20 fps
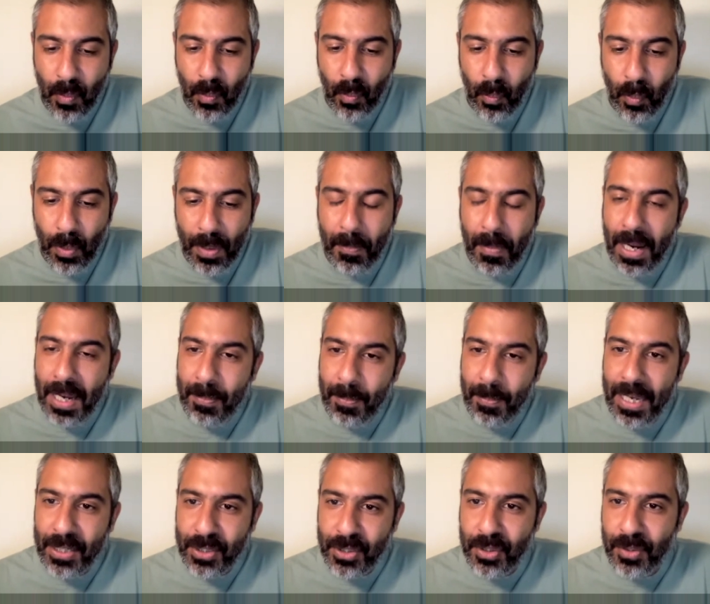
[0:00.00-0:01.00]
where my
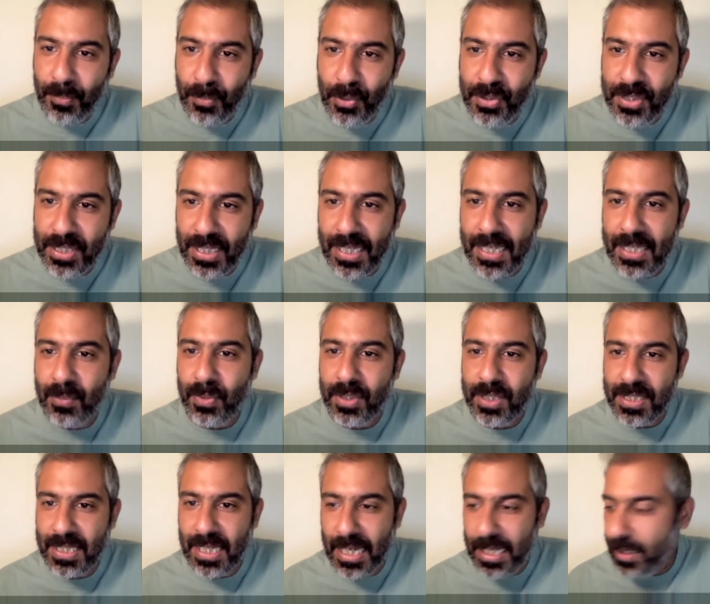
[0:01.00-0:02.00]
passion of music is, which
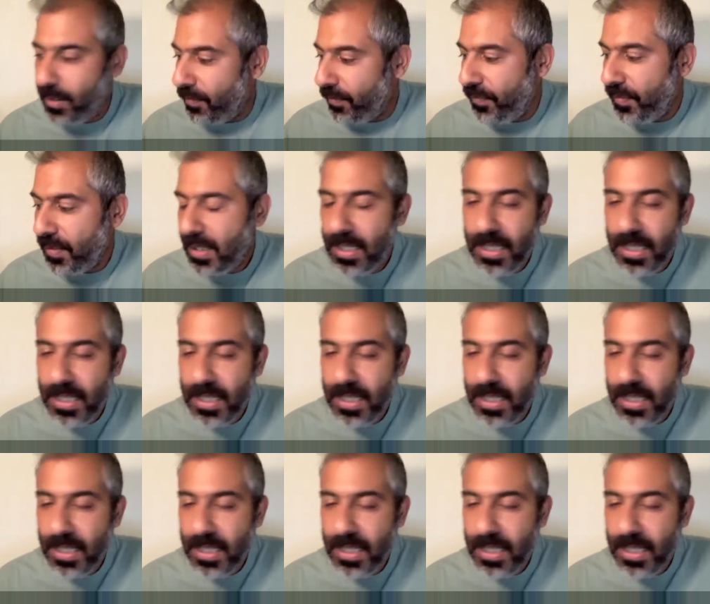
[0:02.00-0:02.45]
is kind of